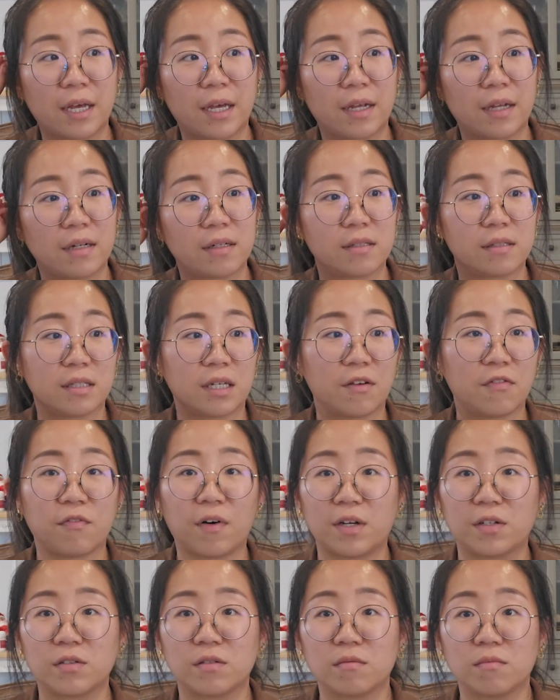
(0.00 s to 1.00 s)
And if
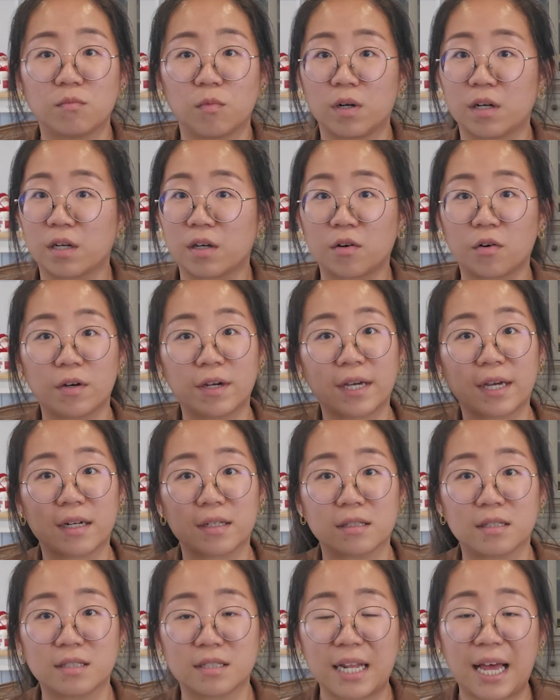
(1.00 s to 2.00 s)
I want to go get
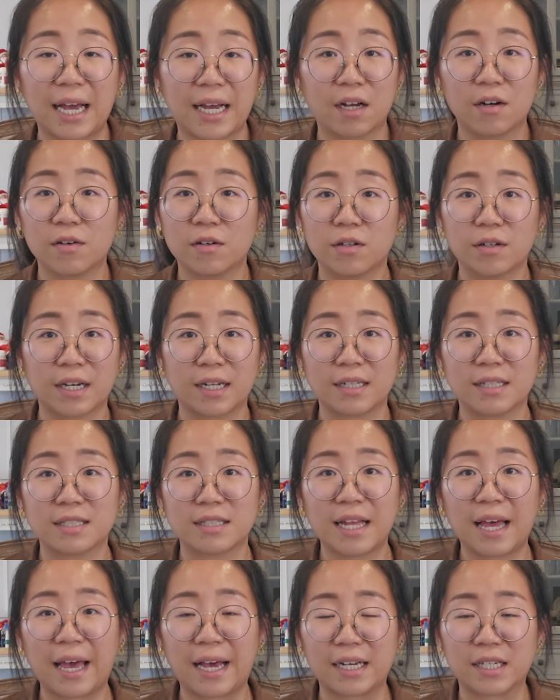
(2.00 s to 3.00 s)
a snack, I'll go get a
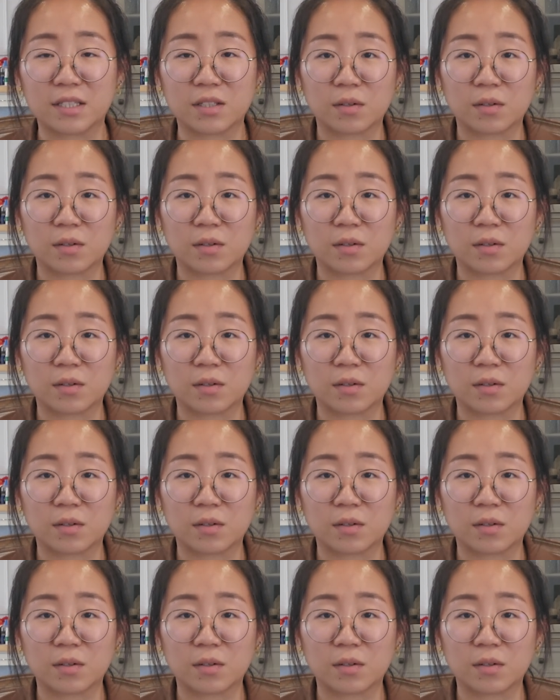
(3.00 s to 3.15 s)
snack.